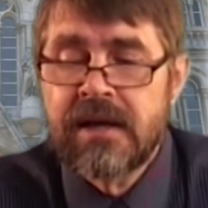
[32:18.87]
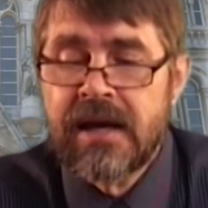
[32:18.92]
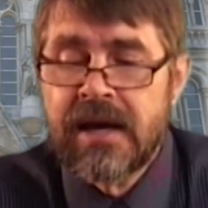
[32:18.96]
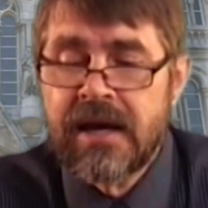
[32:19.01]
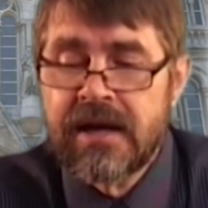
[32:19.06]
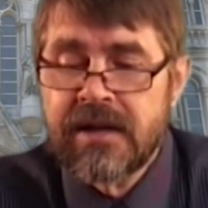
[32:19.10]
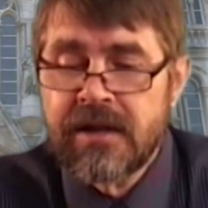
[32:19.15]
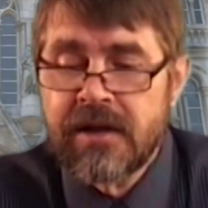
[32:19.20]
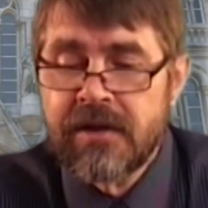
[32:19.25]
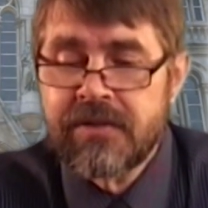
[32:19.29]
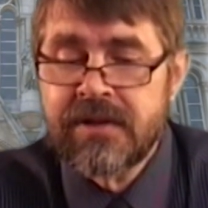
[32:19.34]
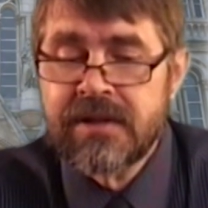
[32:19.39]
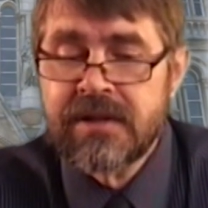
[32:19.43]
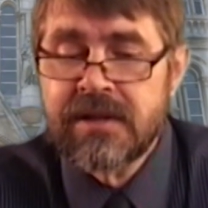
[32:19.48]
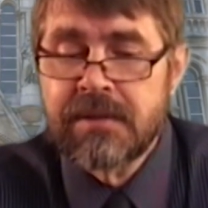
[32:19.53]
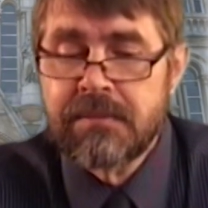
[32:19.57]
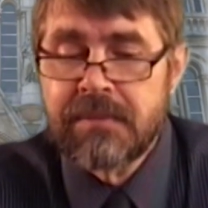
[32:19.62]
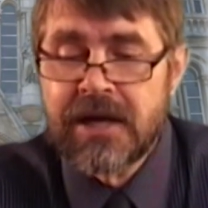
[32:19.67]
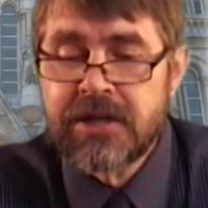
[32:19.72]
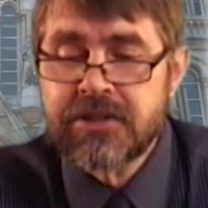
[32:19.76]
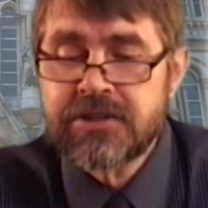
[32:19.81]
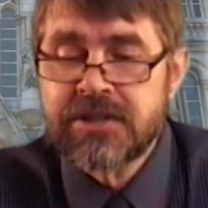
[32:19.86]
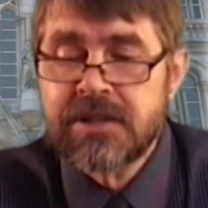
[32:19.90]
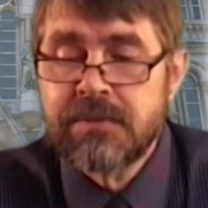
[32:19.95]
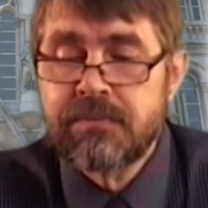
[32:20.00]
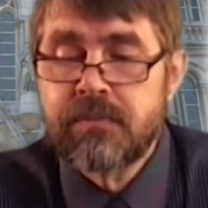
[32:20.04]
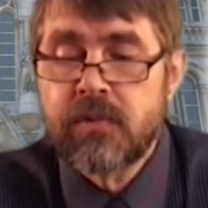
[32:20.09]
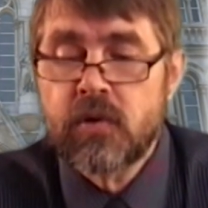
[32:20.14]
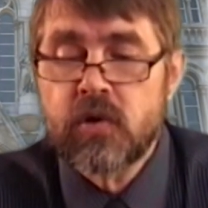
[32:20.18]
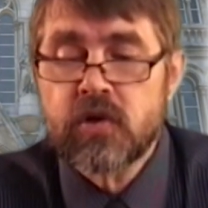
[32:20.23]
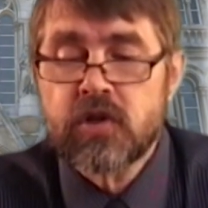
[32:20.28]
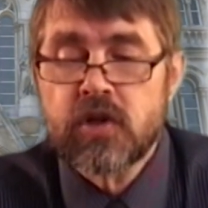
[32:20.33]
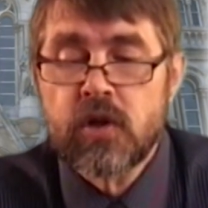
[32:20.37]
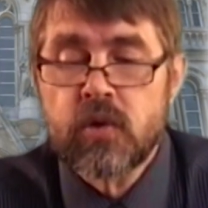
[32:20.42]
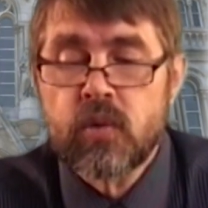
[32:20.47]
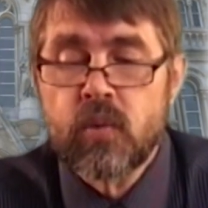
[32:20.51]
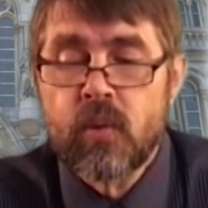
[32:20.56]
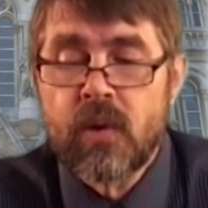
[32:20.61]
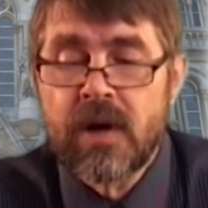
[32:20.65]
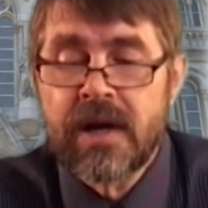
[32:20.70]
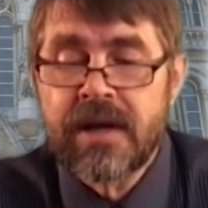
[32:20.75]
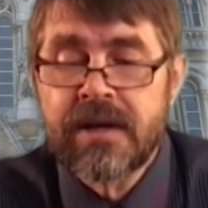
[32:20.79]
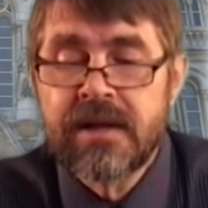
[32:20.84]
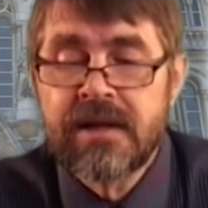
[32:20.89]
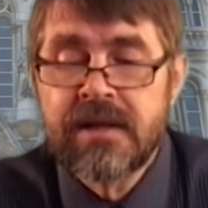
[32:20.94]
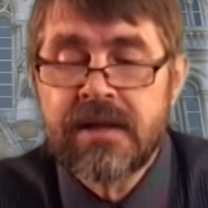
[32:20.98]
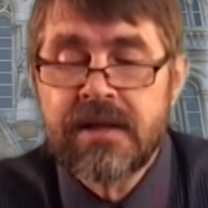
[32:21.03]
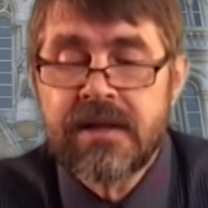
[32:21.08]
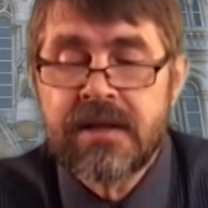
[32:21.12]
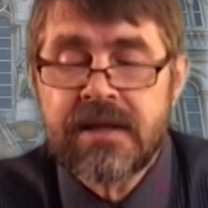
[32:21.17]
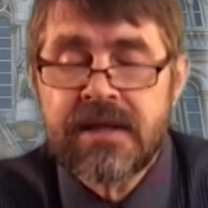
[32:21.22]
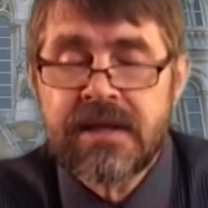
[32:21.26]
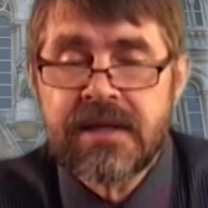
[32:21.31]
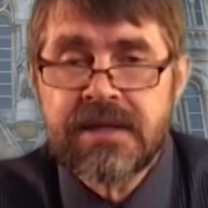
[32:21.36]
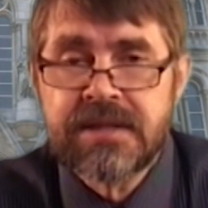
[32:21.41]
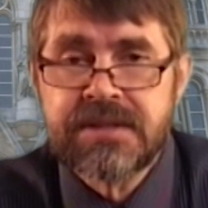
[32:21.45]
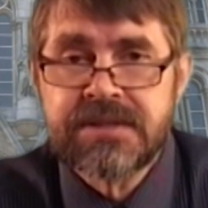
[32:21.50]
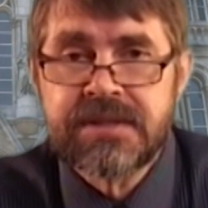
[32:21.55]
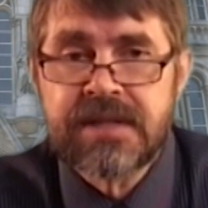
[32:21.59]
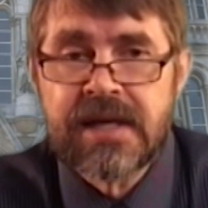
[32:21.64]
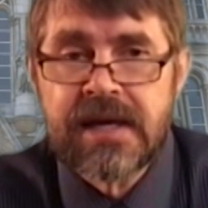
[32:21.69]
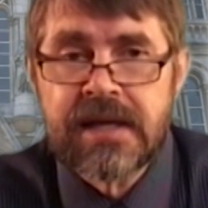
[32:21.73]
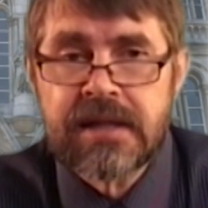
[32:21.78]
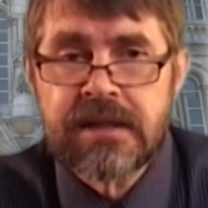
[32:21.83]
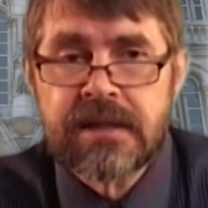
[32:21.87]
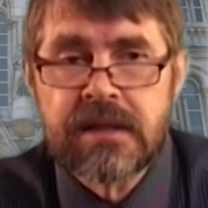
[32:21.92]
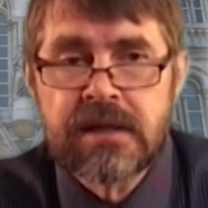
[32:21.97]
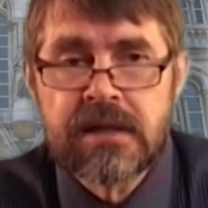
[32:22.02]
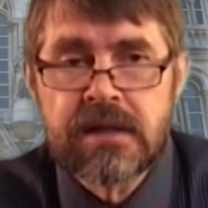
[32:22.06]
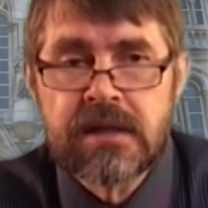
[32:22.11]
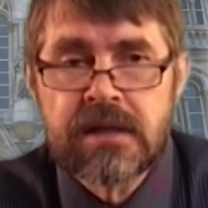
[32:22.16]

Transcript: and I think the most important one is that